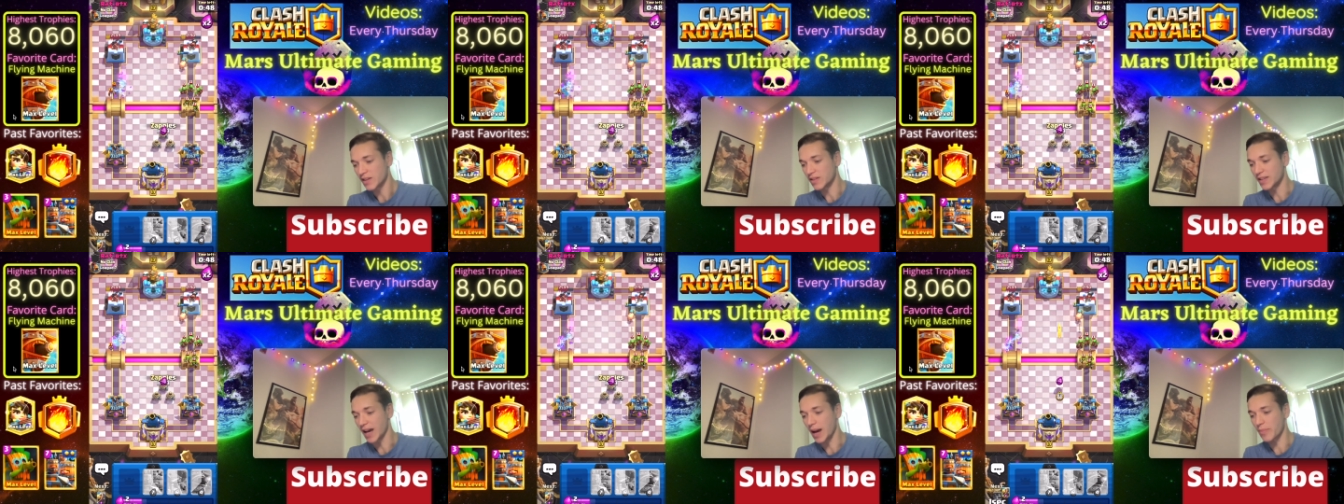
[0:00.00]

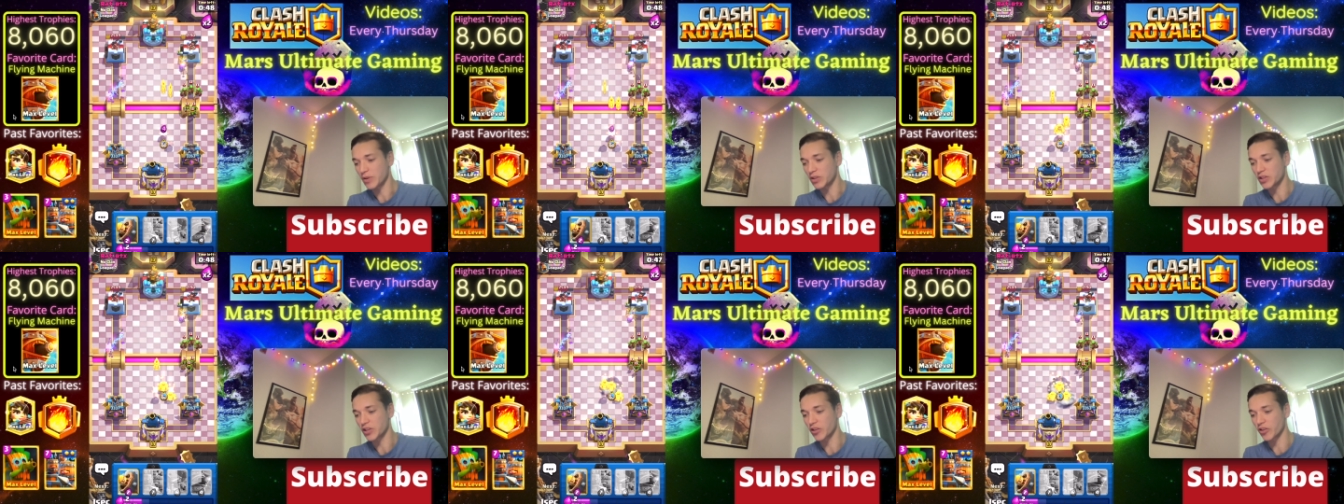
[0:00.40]

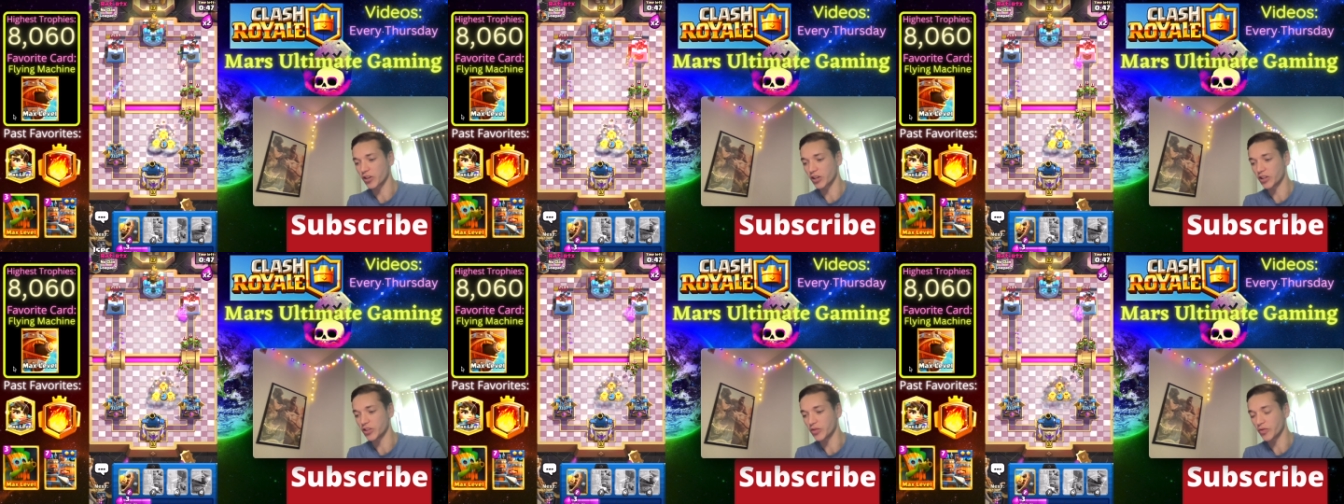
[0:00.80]
Zappies here are
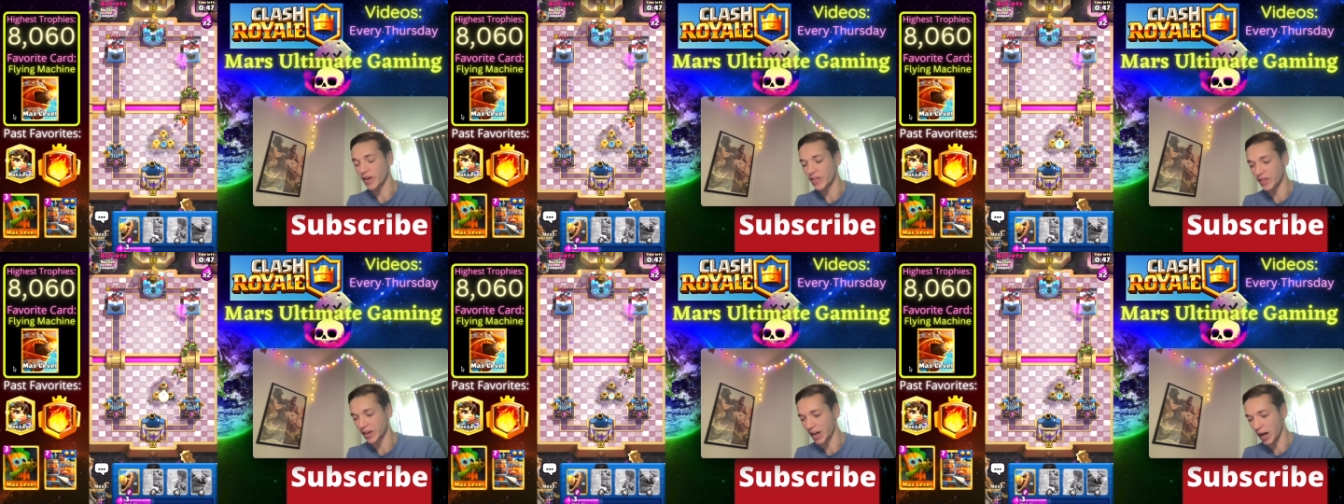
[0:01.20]
going to
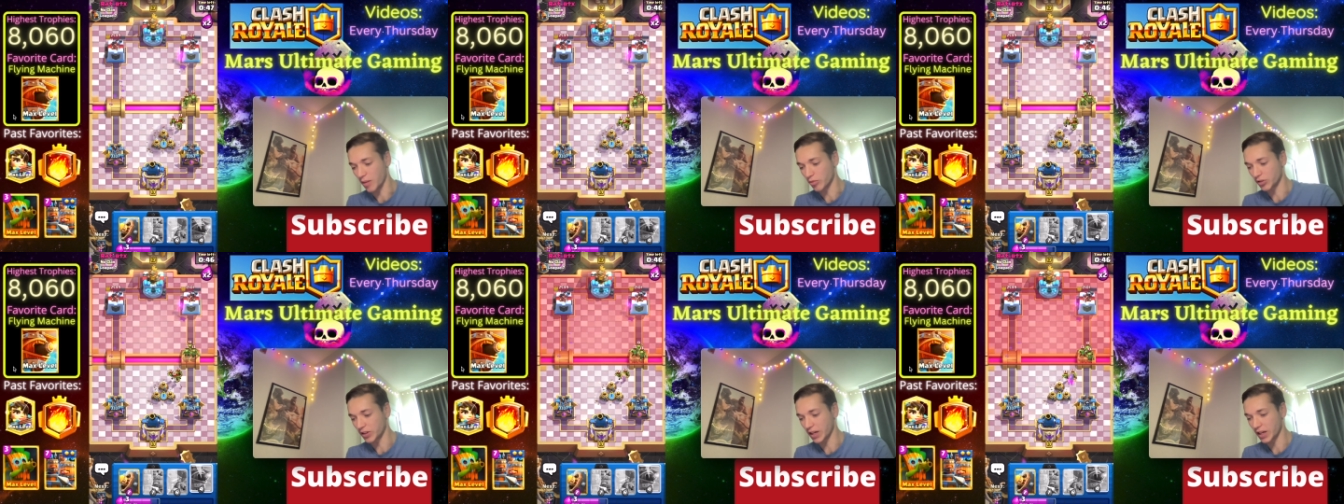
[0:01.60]
defend the
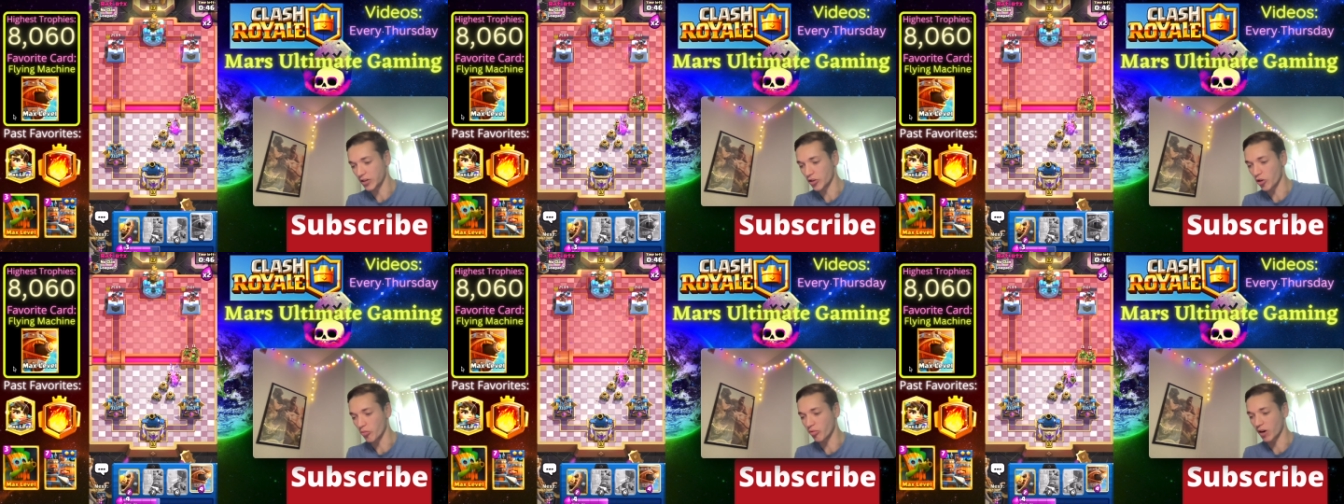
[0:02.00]
Goblin
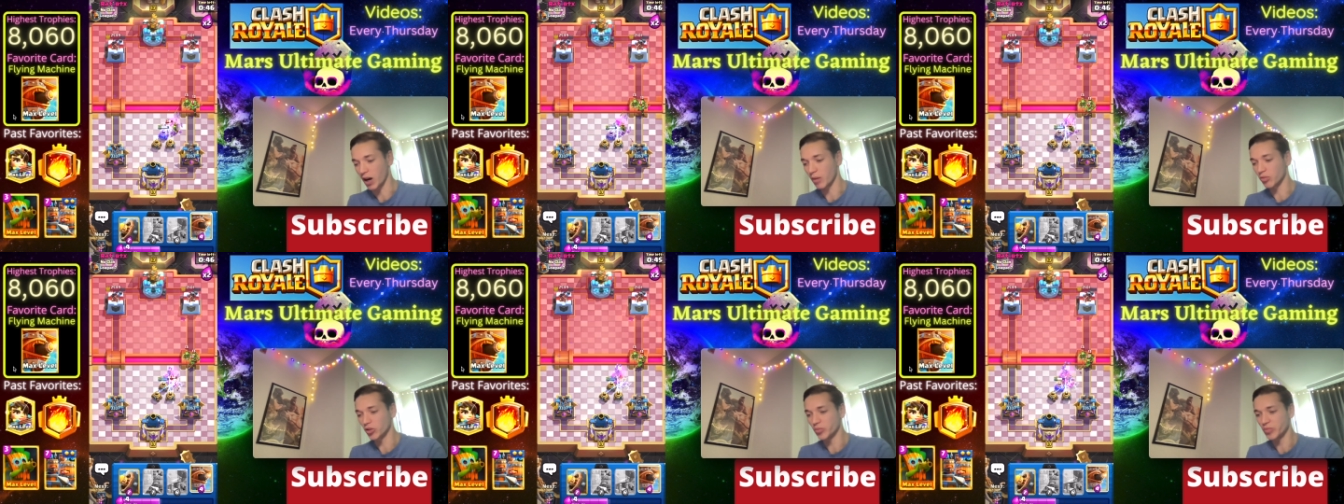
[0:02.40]
Gang, no
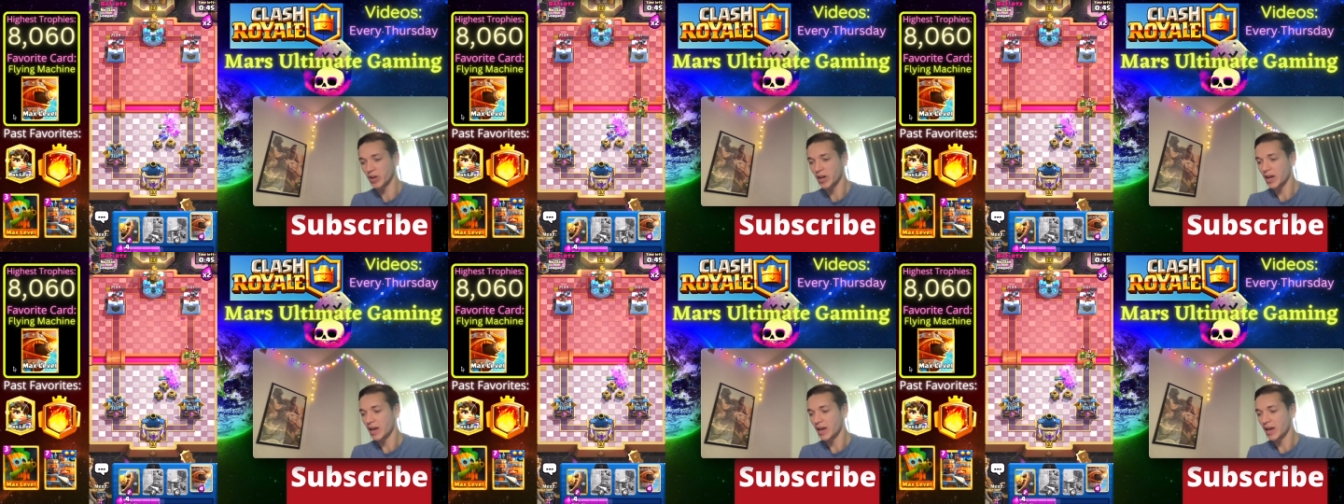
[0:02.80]
problem.